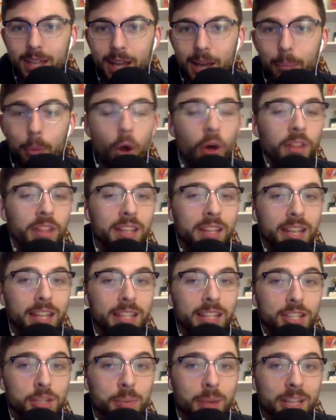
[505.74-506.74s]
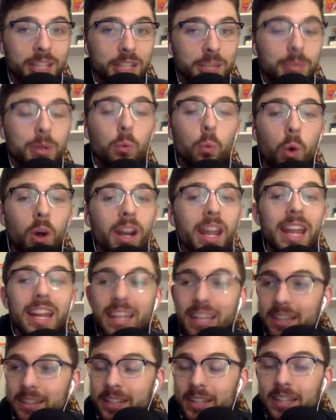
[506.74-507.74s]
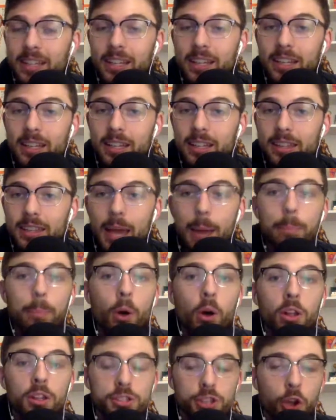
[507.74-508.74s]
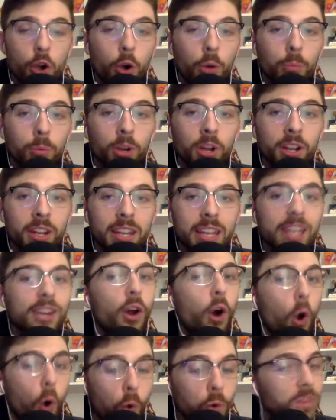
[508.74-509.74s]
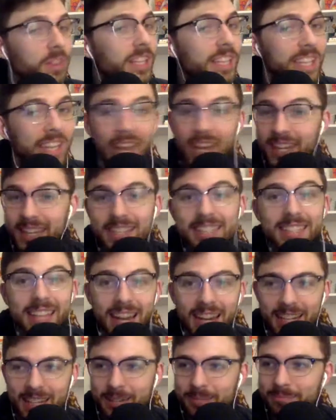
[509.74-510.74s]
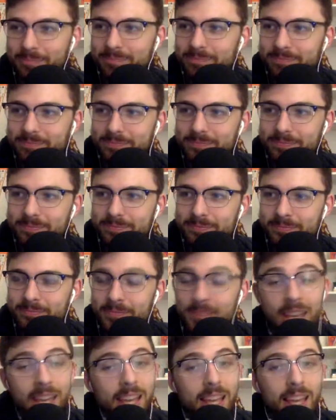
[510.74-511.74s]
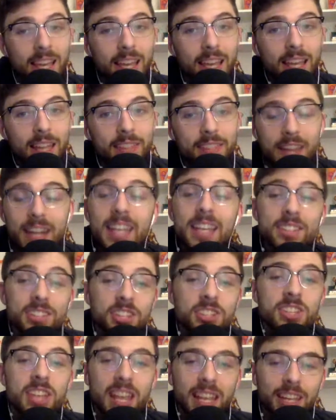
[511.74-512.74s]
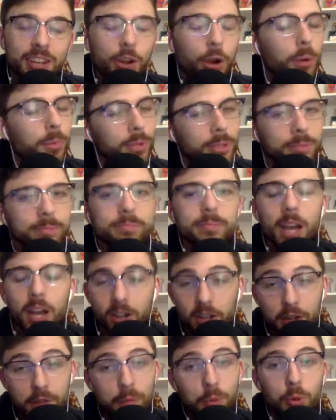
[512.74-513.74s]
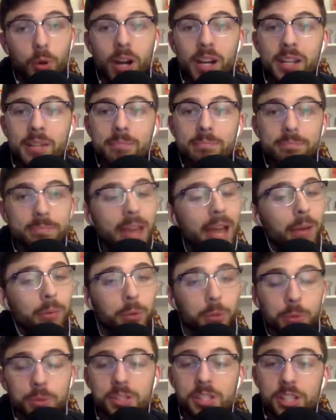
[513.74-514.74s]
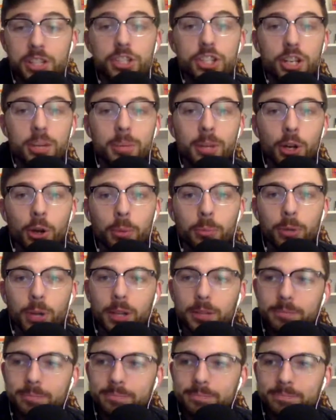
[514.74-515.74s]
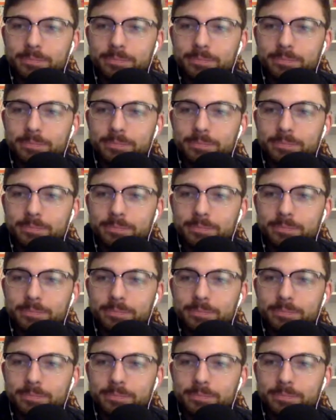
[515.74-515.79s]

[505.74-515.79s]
A ball that is expected to be 180. That ball is a home run in only Yankee Stadium. Then he hits a 2nd homer. I'll give him credit. That one was a legitimate home run.